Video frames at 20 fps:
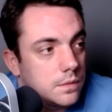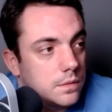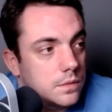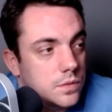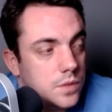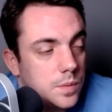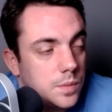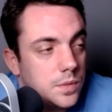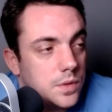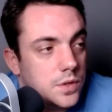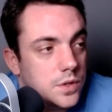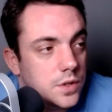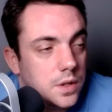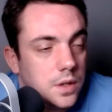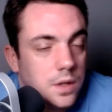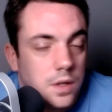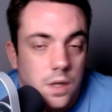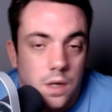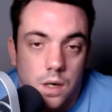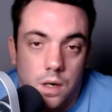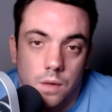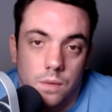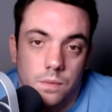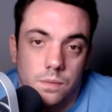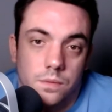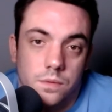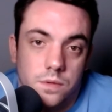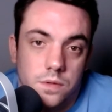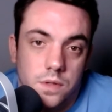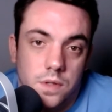Jimmy G, Carl,
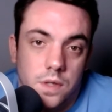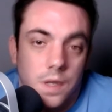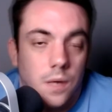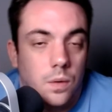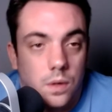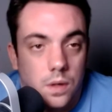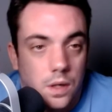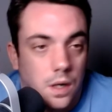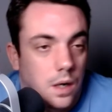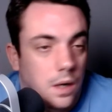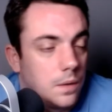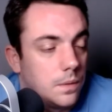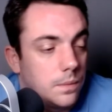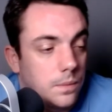stay or go?